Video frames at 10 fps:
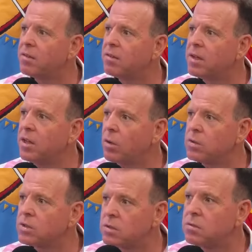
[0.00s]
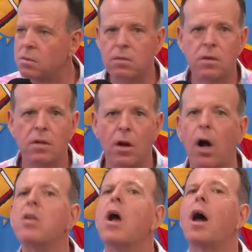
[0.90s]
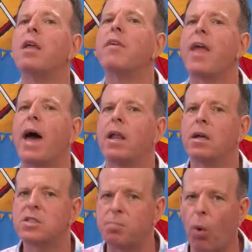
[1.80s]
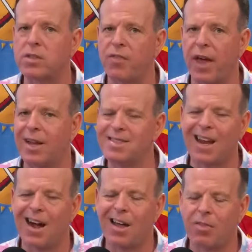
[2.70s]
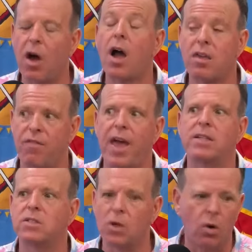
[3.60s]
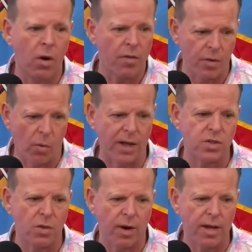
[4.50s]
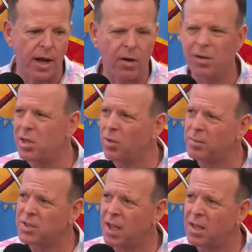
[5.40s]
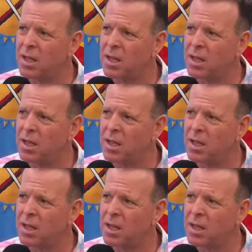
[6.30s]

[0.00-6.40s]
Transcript: He knows, or not even that, sports fan. He's not a hockey. The hockey fans know they're watching right now. Do you know what I'm saying?